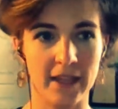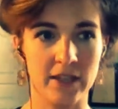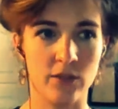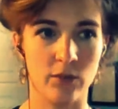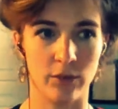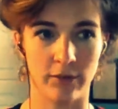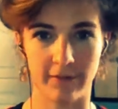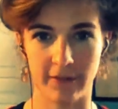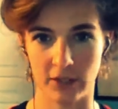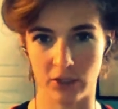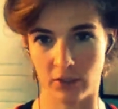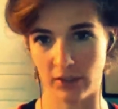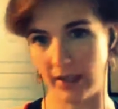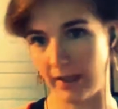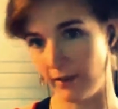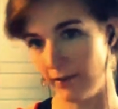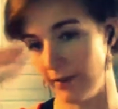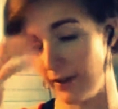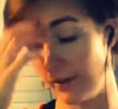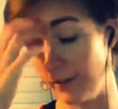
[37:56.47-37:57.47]
it into a
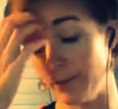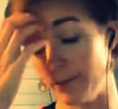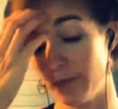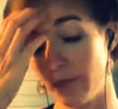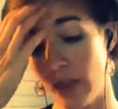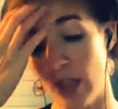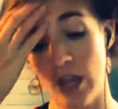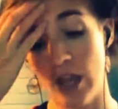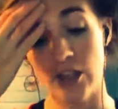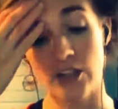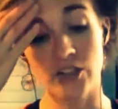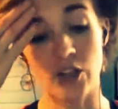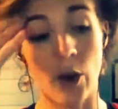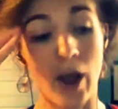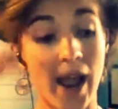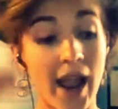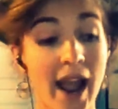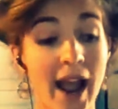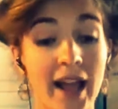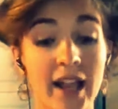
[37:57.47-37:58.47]
feature-length film.
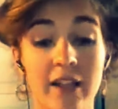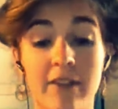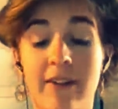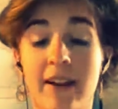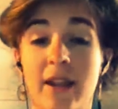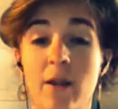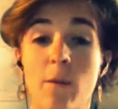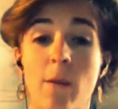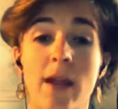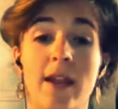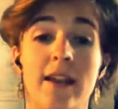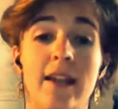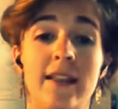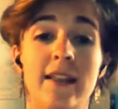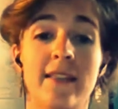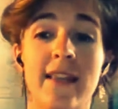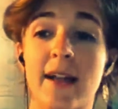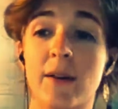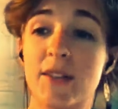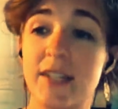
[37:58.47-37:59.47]
So I highly
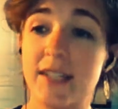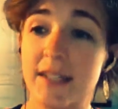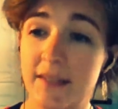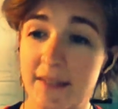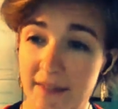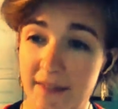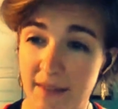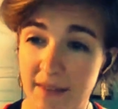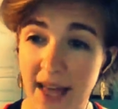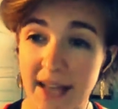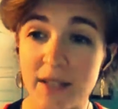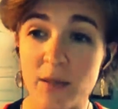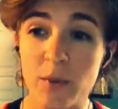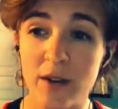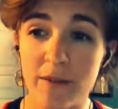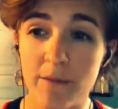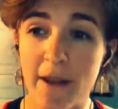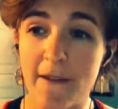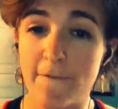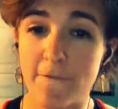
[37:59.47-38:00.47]
recommend it.
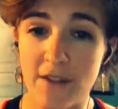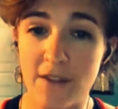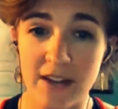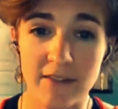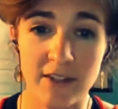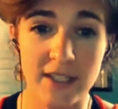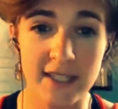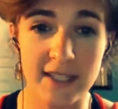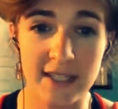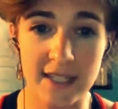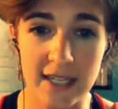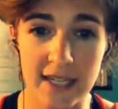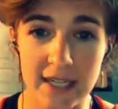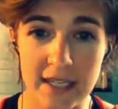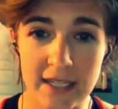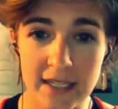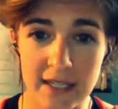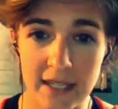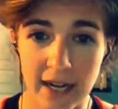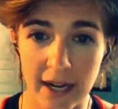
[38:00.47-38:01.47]
That's one of my favorite
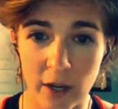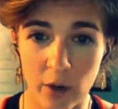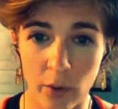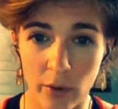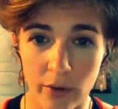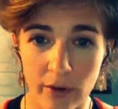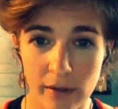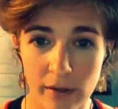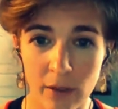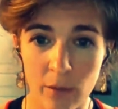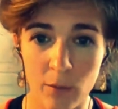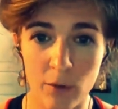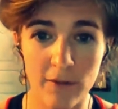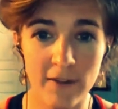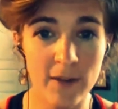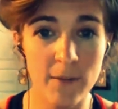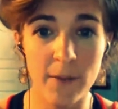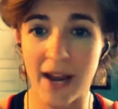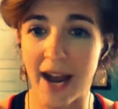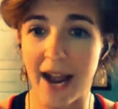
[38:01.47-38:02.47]
scenes that I quoted in the
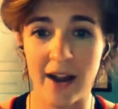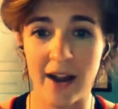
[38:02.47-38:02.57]
movie, but